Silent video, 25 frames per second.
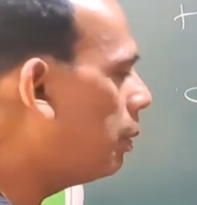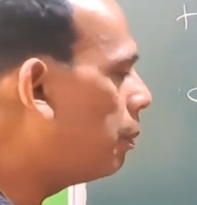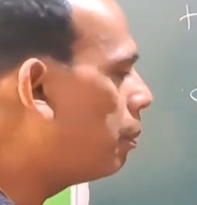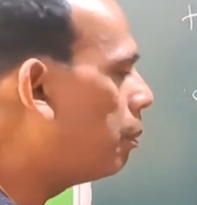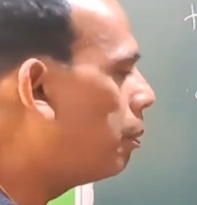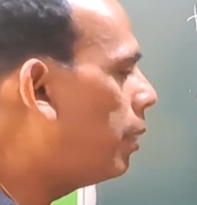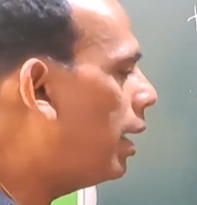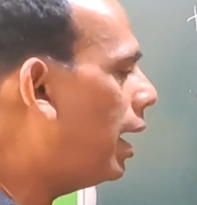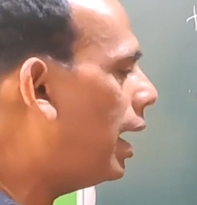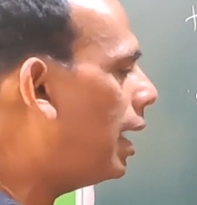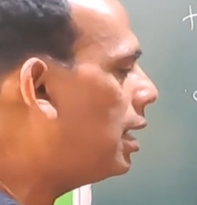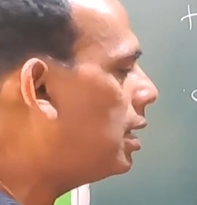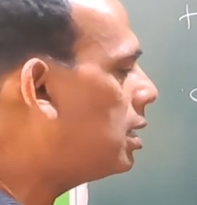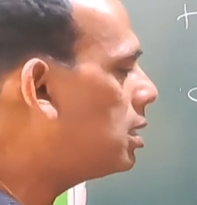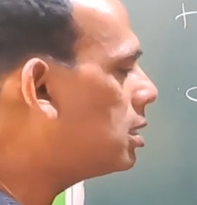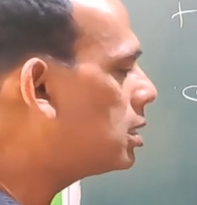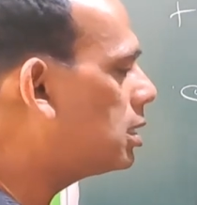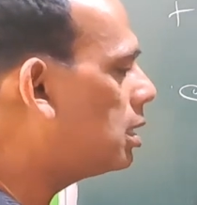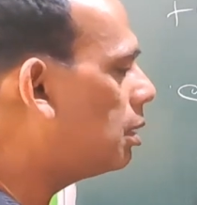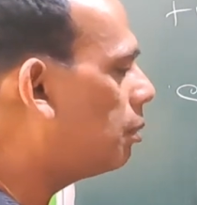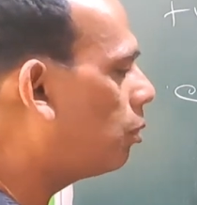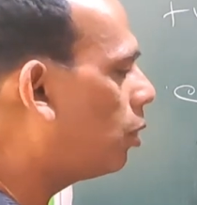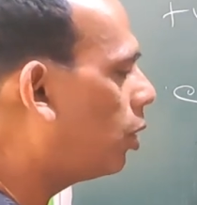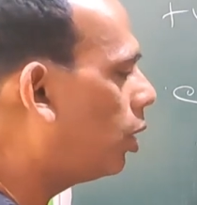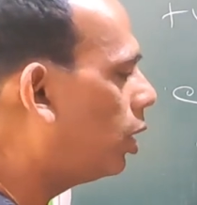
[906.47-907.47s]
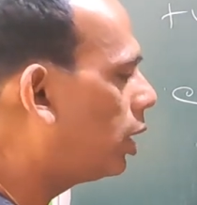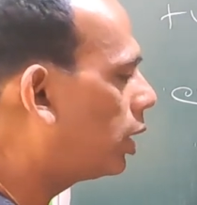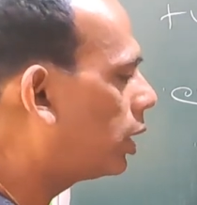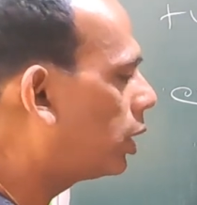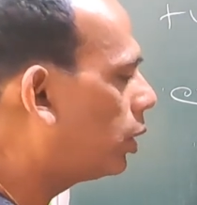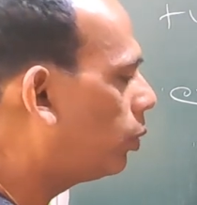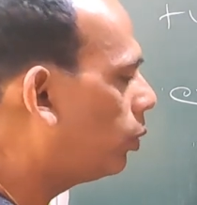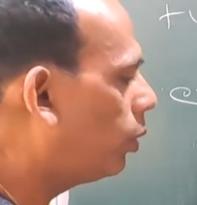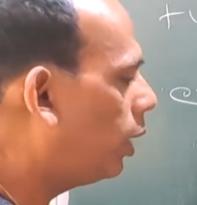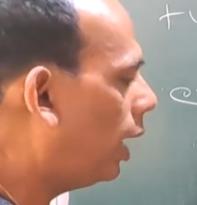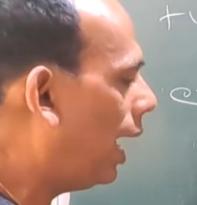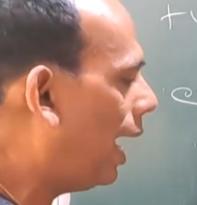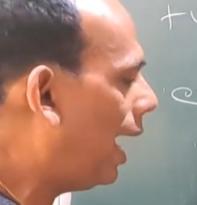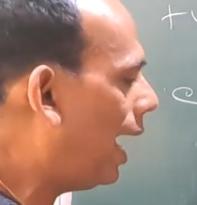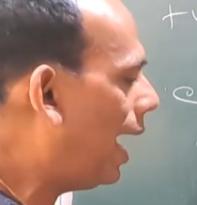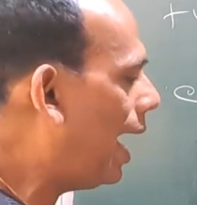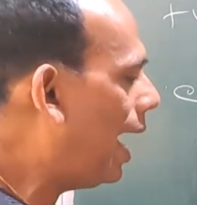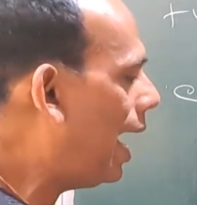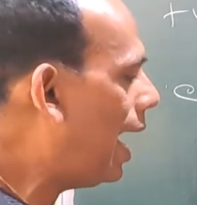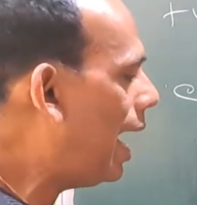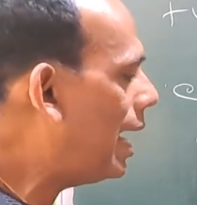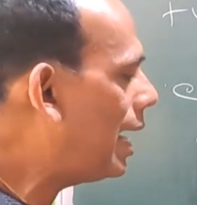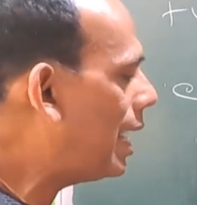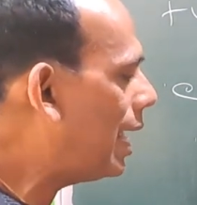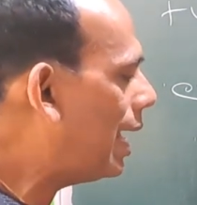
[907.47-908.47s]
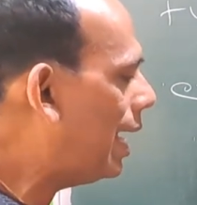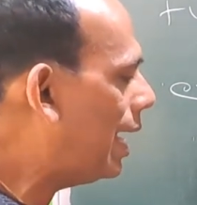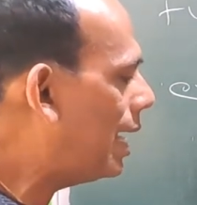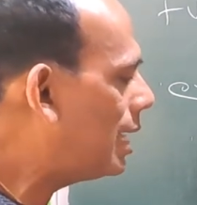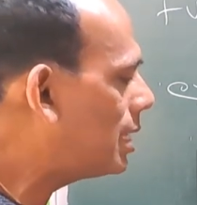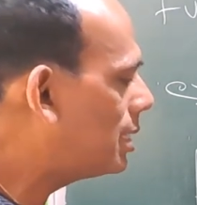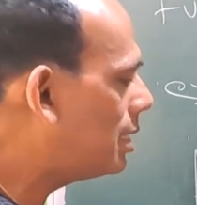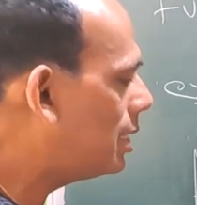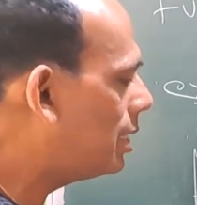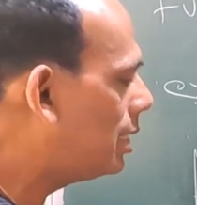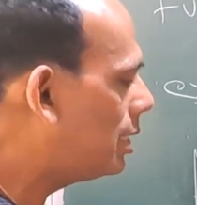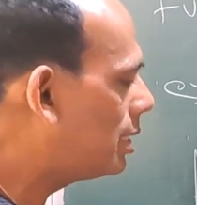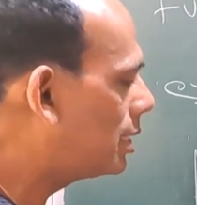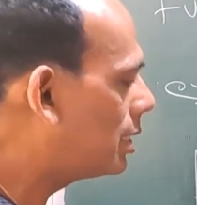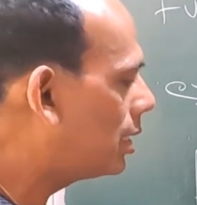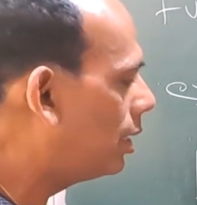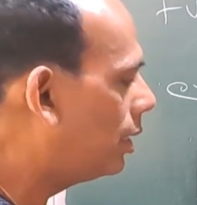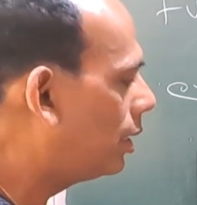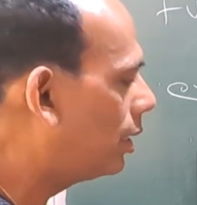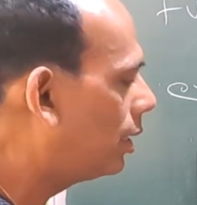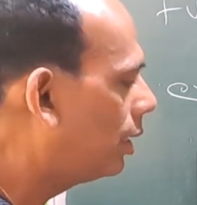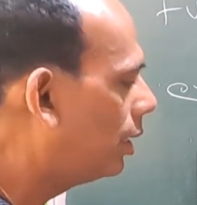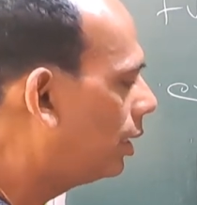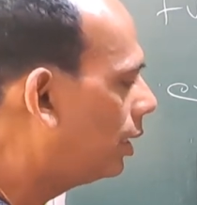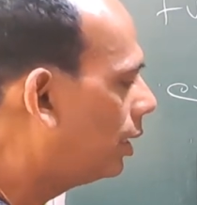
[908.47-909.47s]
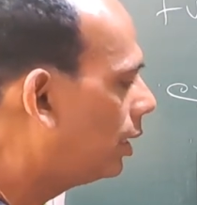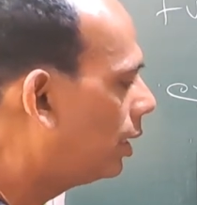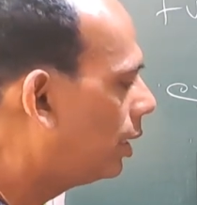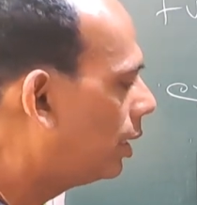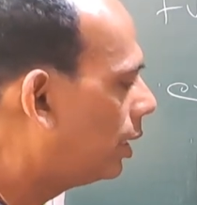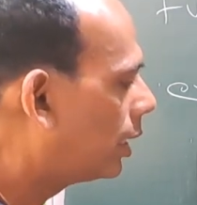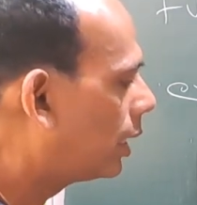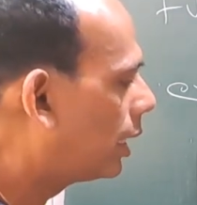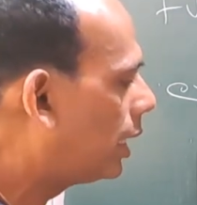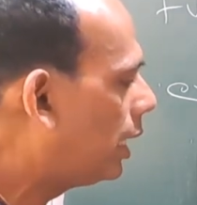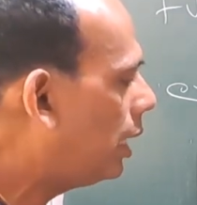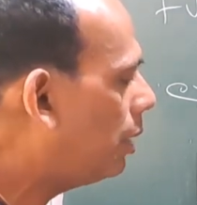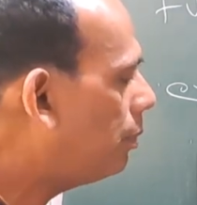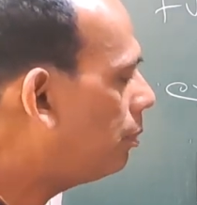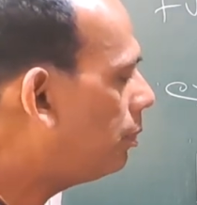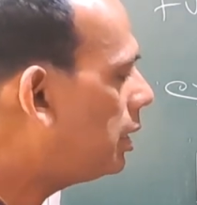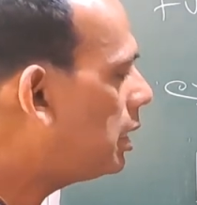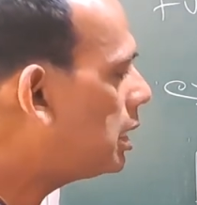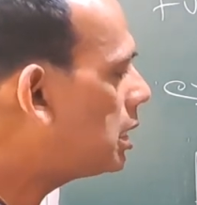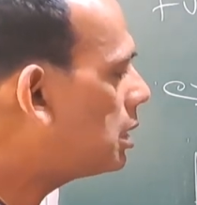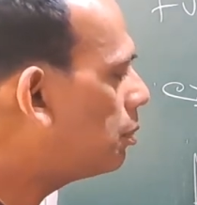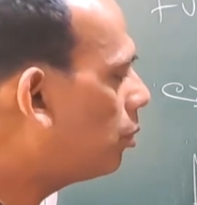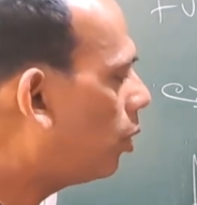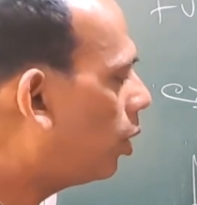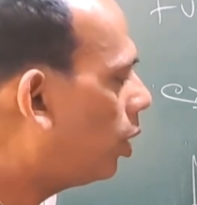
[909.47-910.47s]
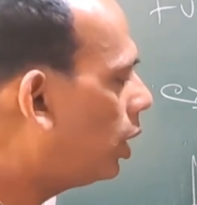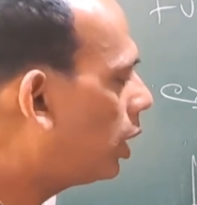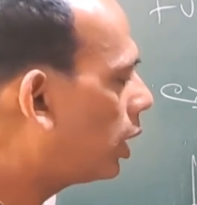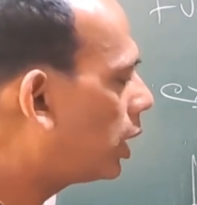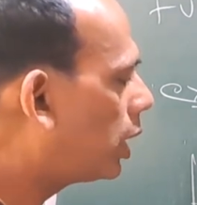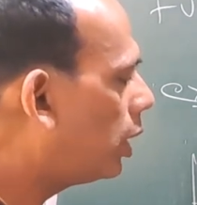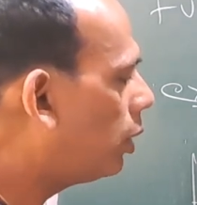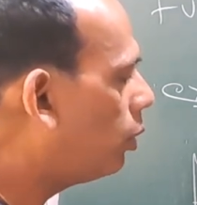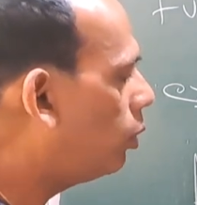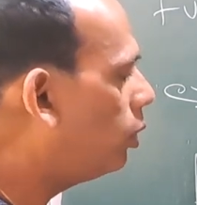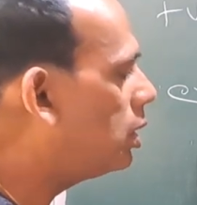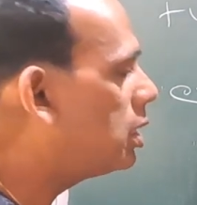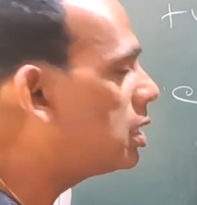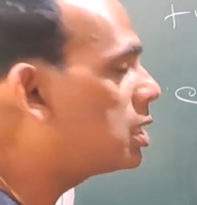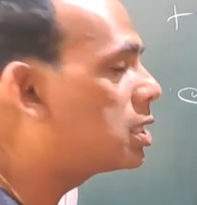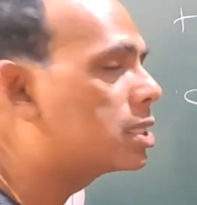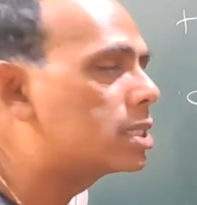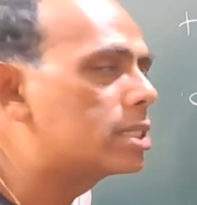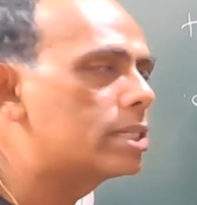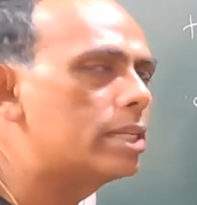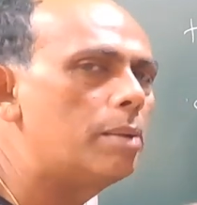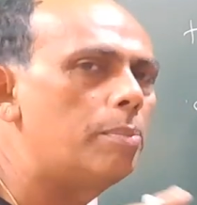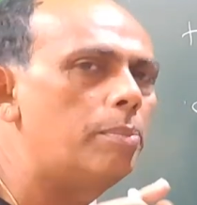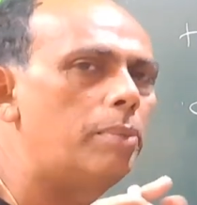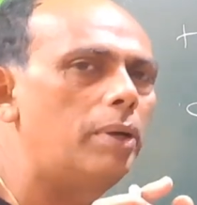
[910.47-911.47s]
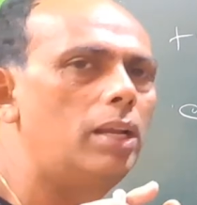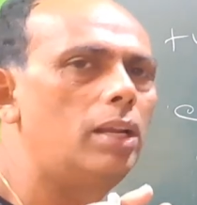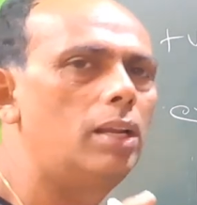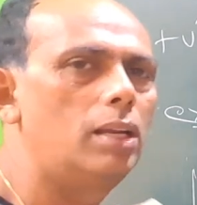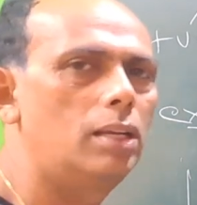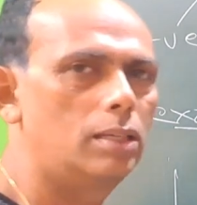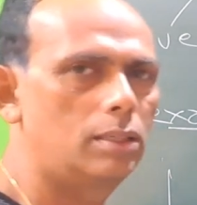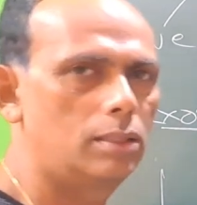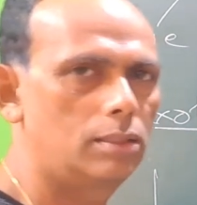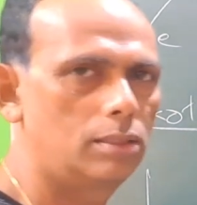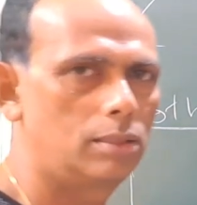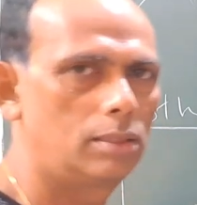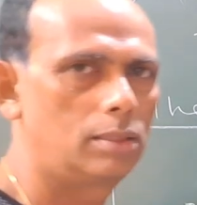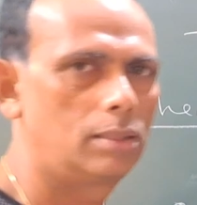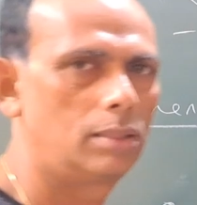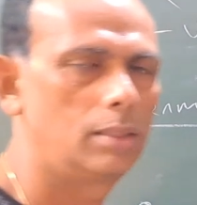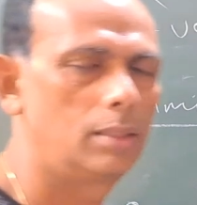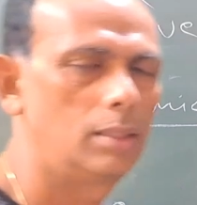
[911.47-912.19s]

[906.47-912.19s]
will balance the molecule and as a result keep these molecules stable.